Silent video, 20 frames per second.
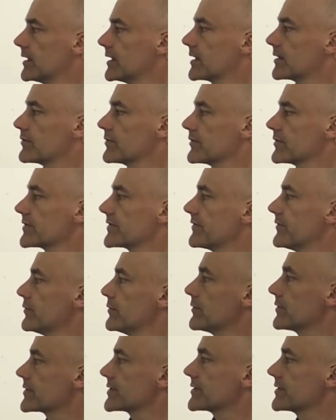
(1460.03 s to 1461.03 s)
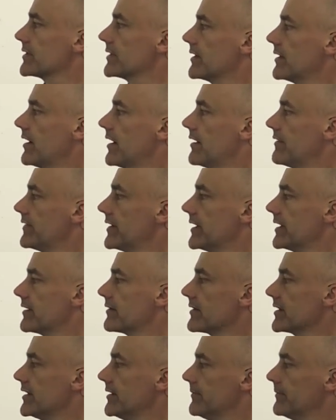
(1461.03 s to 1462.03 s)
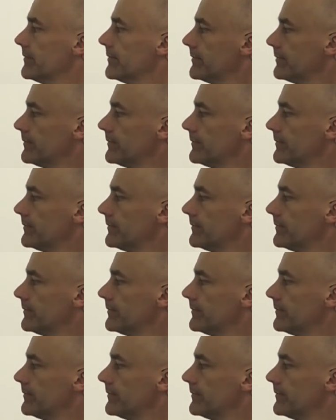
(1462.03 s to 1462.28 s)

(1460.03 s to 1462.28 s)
equals force over area.